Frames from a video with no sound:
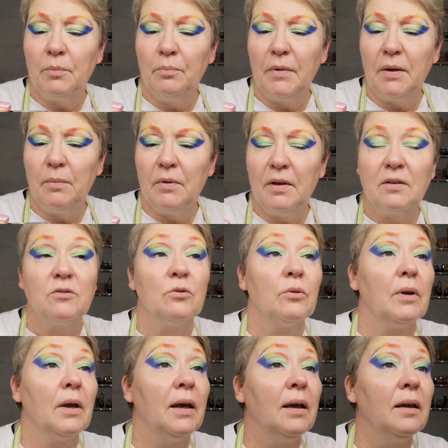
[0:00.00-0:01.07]
but maybe that's
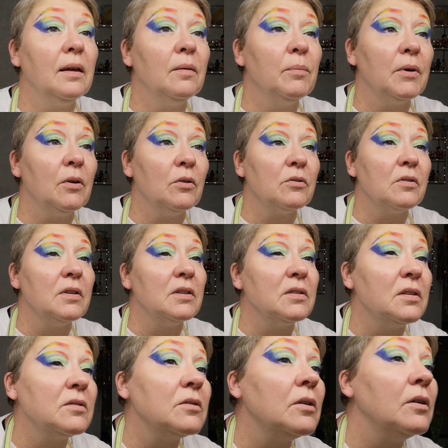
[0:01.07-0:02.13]
okay because
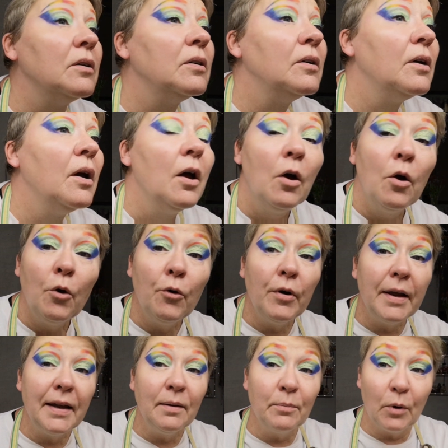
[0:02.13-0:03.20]
this is a
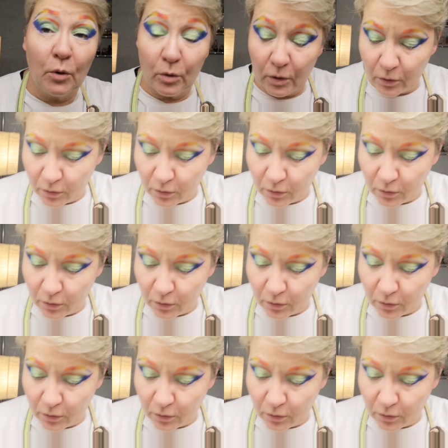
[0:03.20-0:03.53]
rainbow